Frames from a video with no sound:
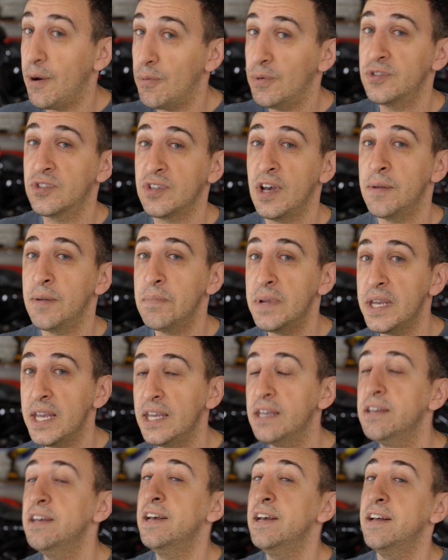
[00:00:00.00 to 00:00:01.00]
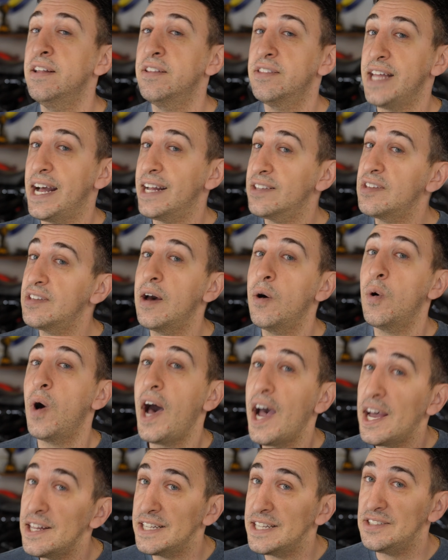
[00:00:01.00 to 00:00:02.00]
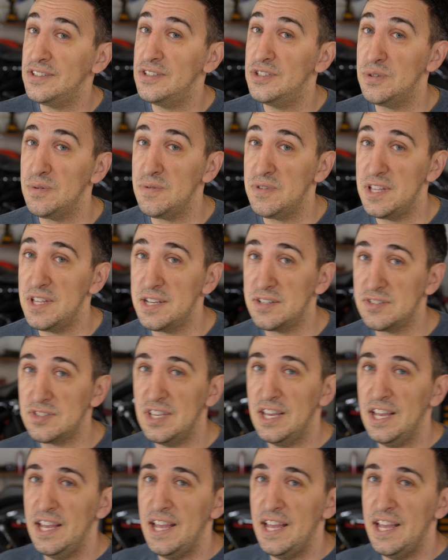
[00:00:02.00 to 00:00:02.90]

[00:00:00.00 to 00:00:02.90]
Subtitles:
one's on me, that's how I like to do things.